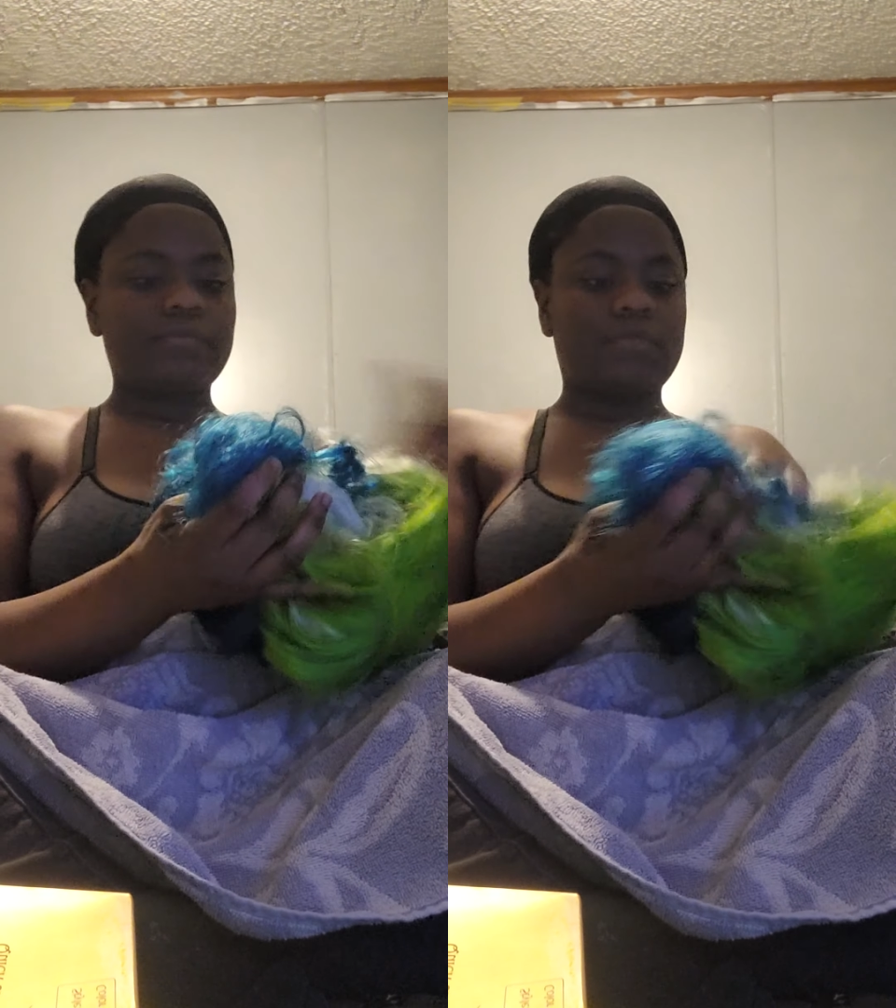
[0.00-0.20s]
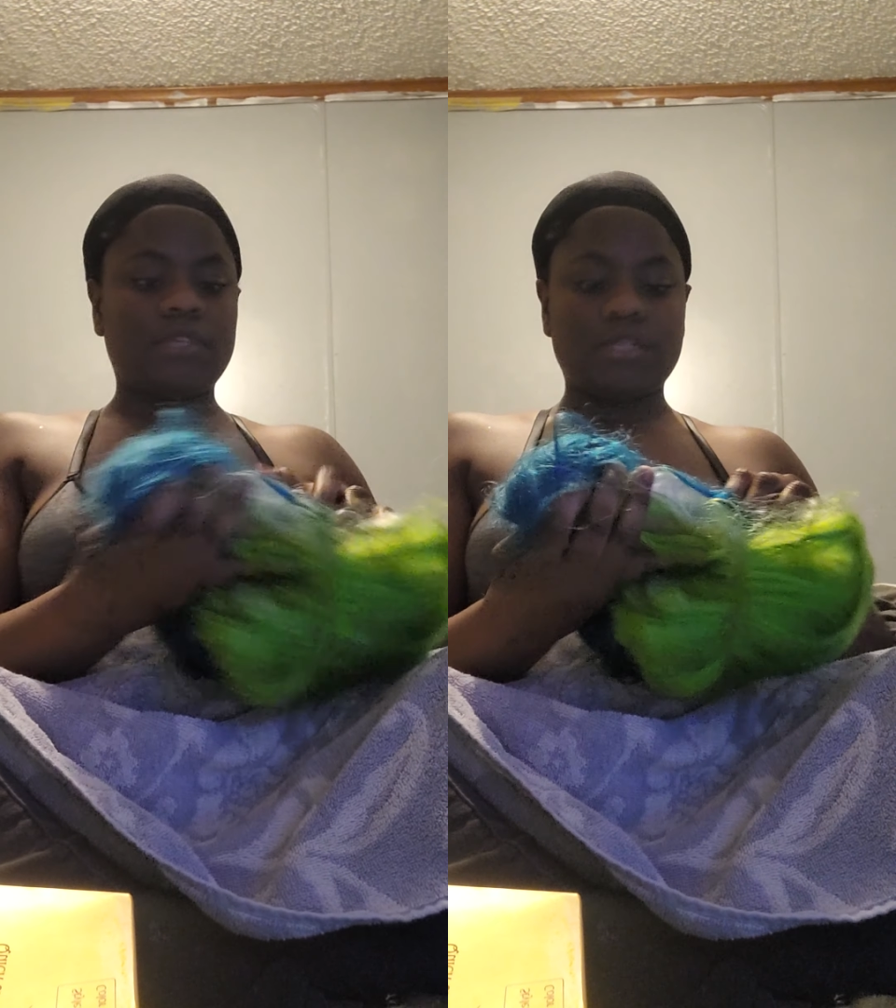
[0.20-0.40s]

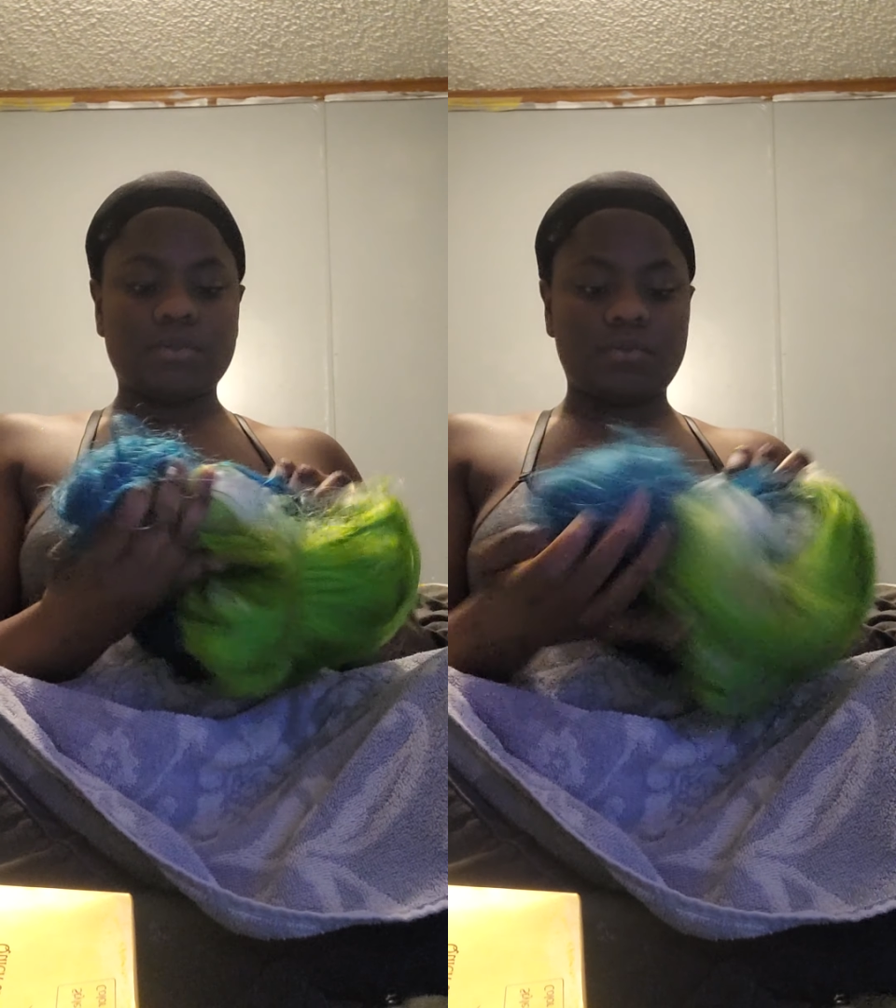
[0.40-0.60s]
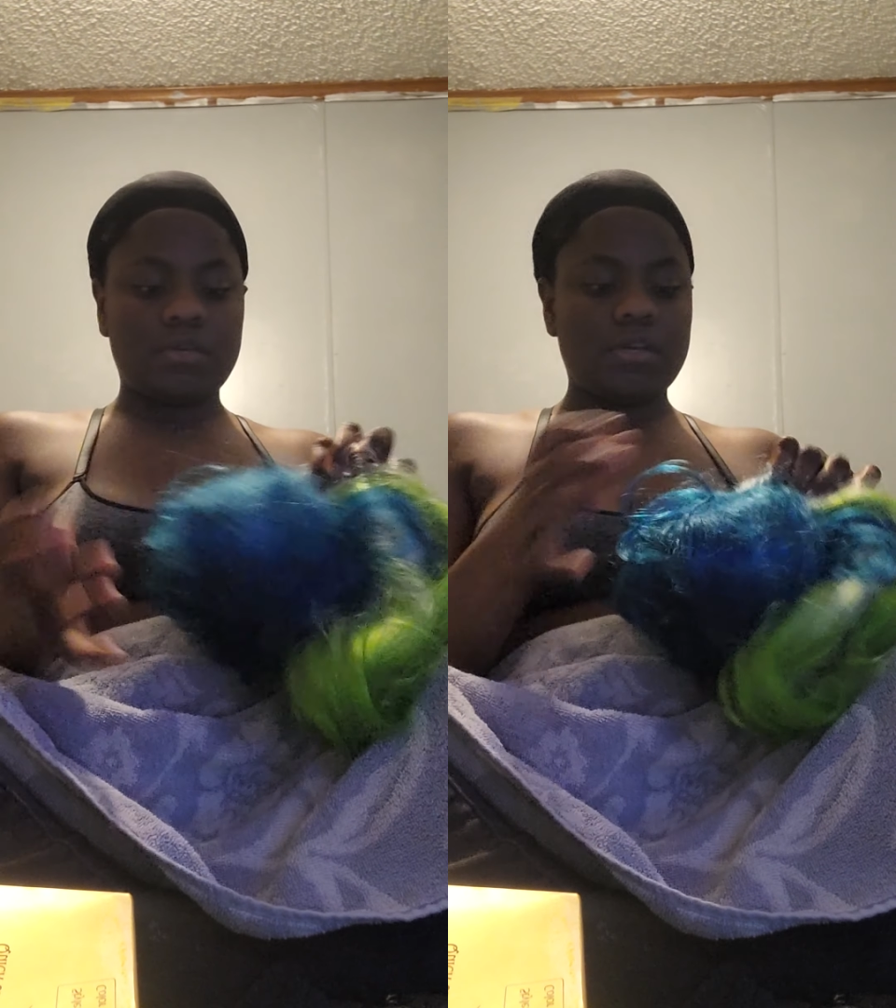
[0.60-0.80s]
This
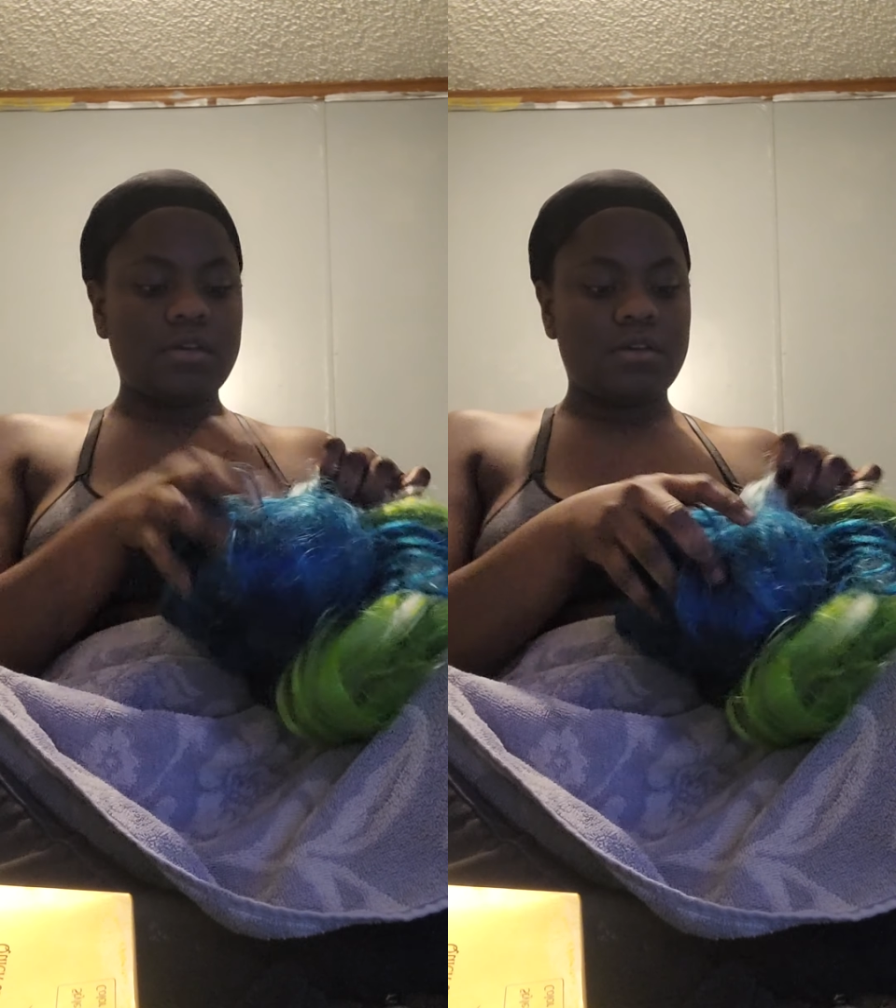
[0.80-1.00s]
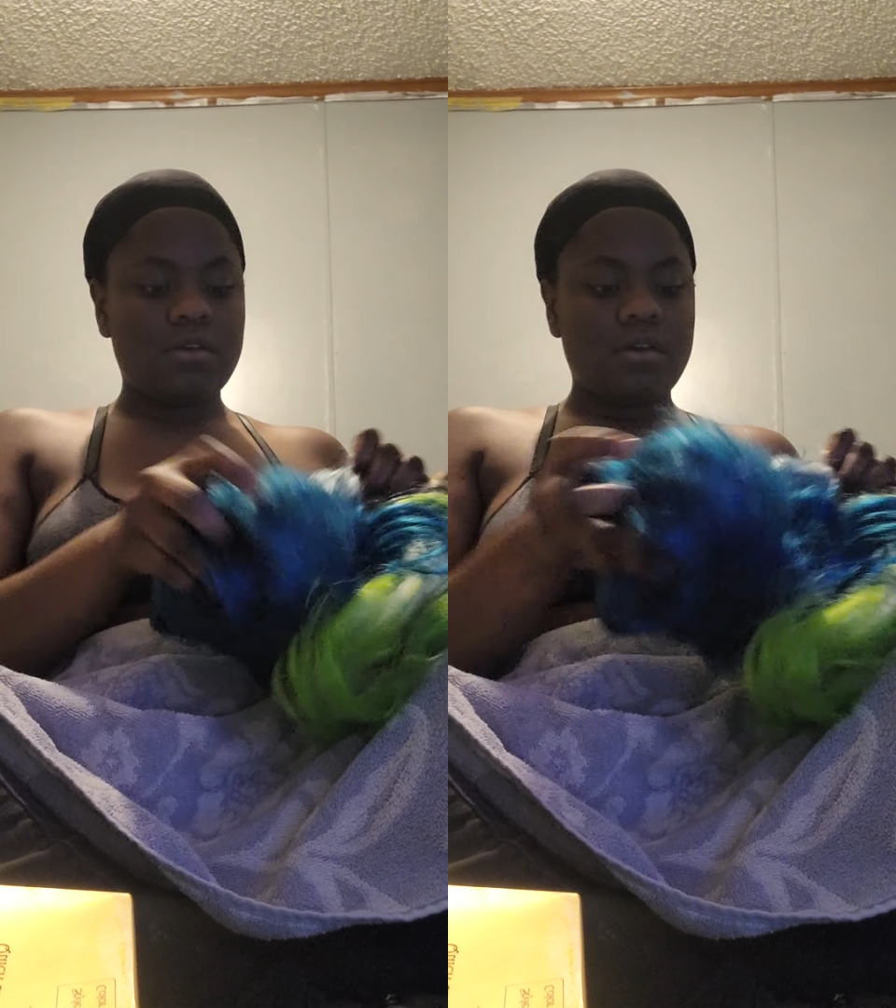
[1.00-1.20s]
one,